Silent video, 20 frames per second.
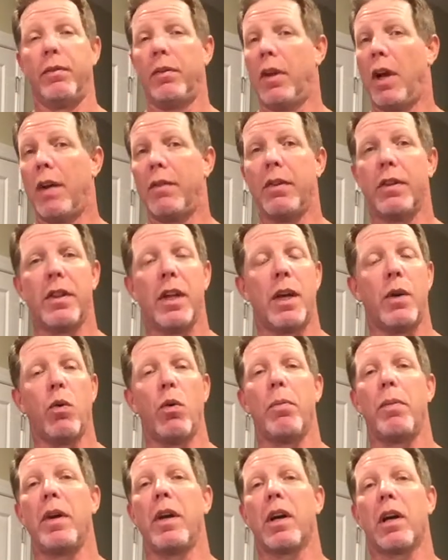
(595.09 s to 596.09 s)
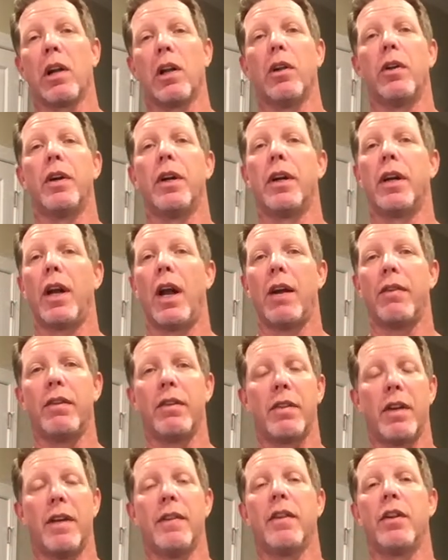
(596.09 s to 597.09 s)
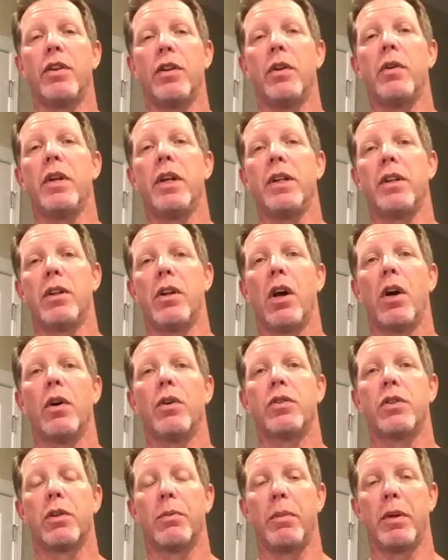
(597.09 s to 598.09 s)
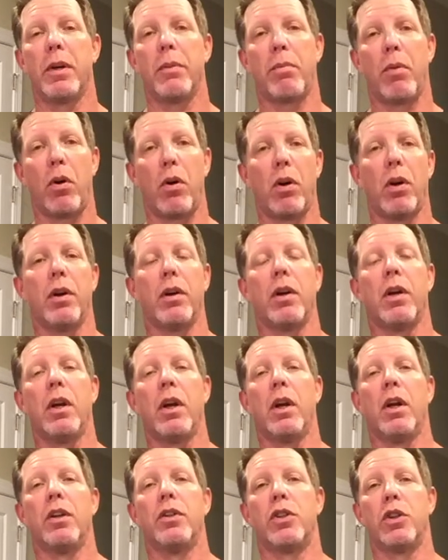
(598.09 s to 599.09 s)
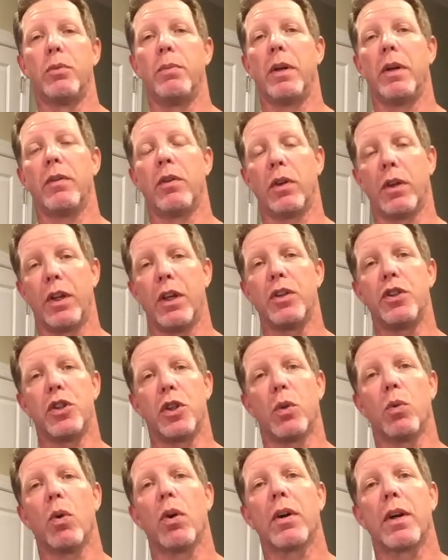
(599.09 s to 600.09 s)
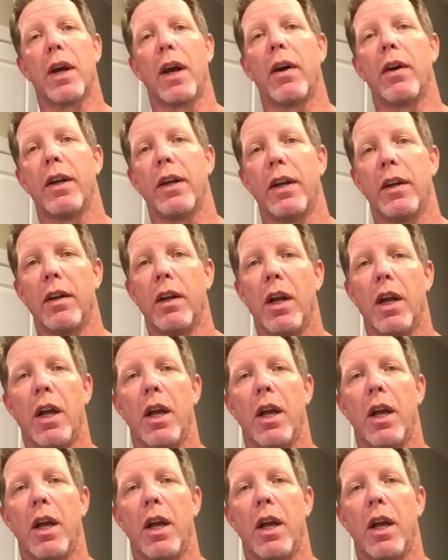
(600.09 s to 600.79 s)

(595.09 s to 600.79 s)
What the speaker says: Everything will be included in everything that you need to know to be a part to be able to get your workout in.